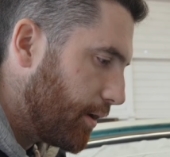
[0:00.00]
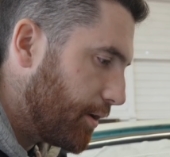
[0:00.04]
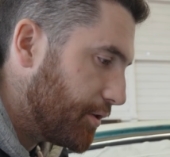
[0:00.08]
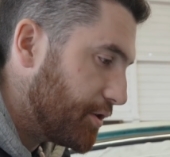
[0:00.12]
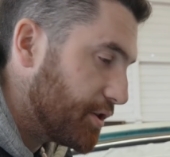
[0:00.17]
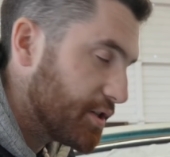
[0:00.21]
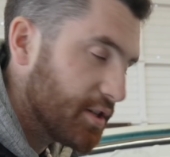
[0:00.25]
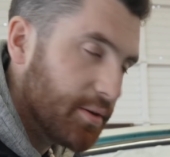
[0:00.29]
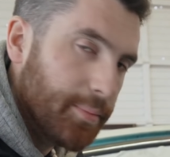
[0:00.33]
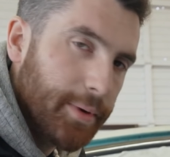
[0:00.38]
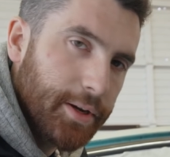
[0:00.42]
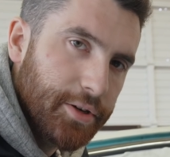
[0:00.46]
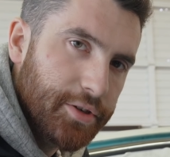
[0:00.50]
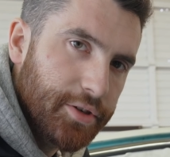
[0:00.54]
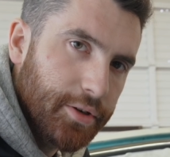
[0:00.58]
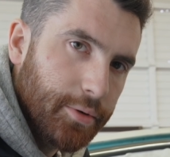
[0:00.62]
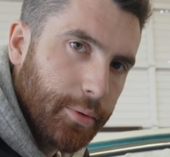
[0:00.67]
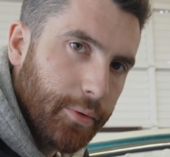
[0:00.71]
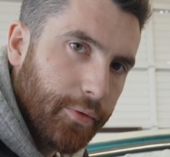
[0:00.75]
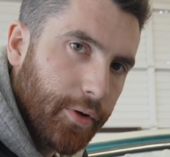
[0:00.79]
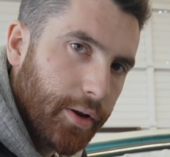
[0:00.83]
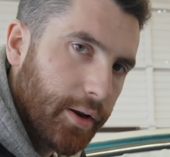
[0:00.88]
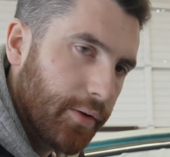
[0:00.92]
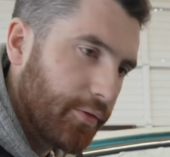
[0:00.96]
just to make sure
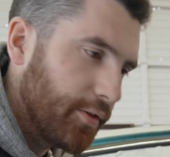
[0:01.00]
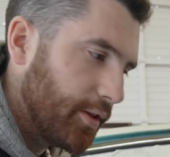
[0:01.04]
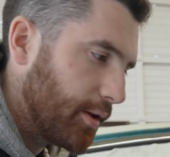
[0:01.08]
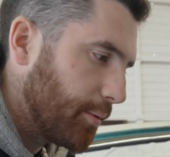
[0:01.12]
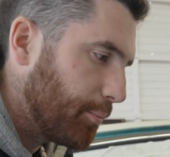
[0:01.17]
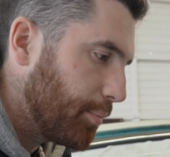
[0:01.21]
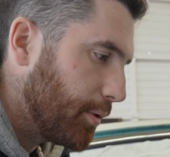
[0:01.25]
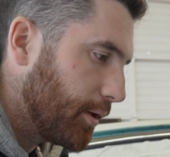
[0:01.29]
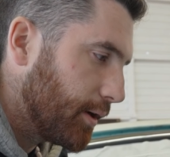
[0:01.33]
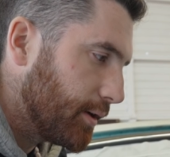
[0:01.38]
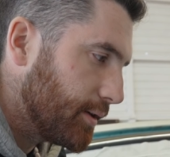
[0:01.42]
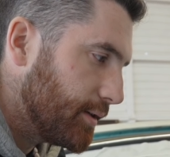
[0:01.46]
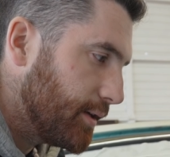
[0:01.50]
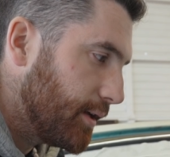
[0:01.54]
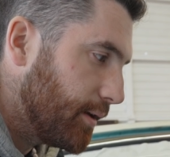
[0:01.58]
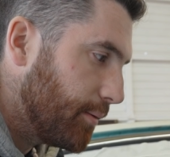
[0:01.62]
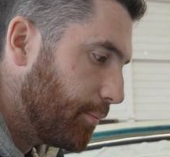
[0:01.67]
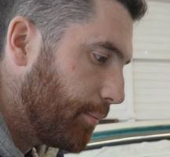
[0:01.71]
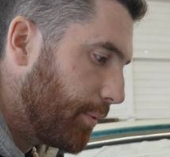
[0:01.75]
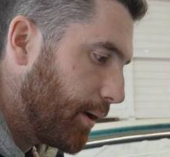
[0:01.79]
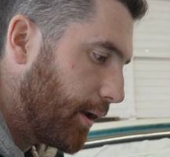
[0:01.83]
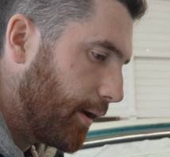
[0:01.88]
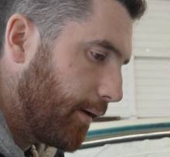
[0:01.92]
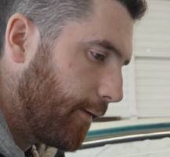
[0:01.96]
we've got everything plugged
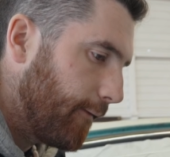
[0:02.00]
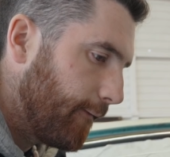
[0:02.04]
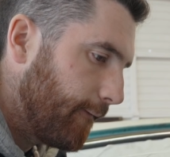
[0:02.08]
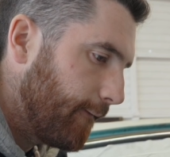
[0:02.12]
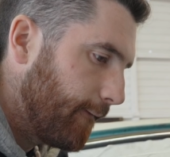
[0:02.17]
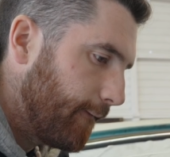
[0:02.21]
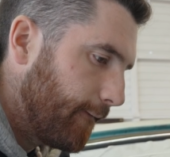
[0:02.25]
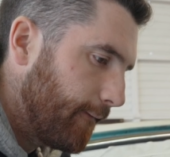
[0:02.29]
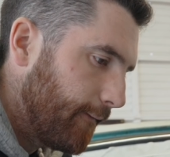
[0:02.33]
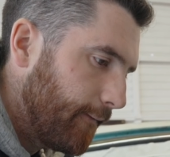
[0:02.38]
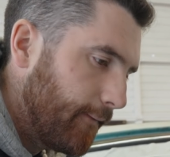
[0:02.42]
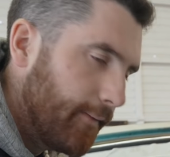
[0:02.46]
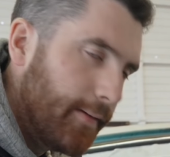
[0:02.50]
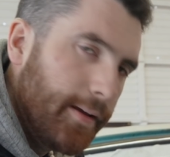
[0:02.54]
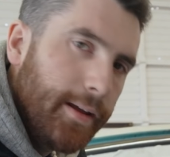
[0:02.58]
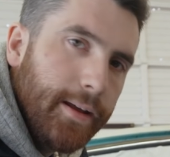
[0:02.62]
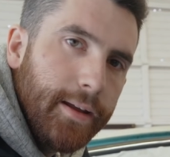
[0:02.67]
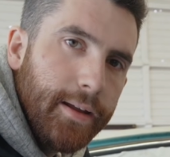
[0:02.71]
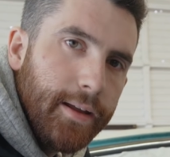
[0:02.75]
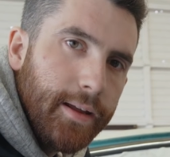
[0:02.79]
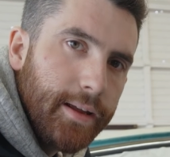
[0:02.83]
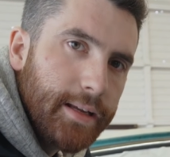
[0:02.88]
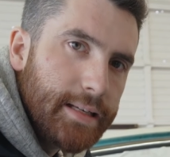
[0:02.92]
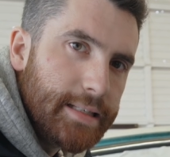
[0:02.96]
in, but
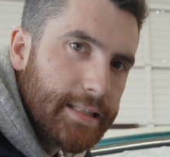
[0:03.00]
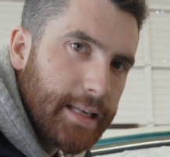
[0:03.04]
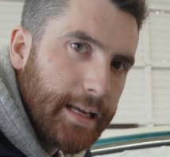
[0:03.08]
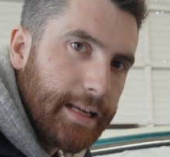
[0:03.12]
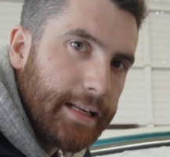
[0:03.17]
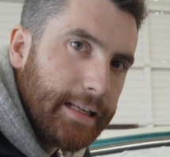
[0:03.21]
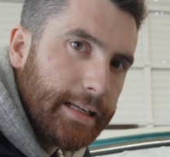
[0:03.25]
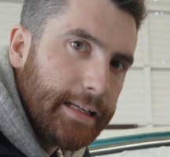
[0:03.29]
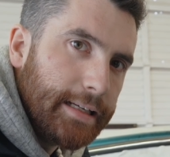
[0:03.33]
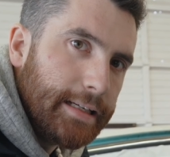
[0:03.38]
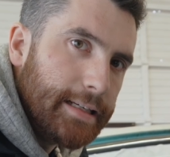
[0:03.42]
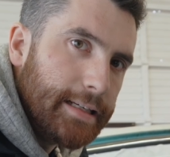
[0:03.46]
exciting.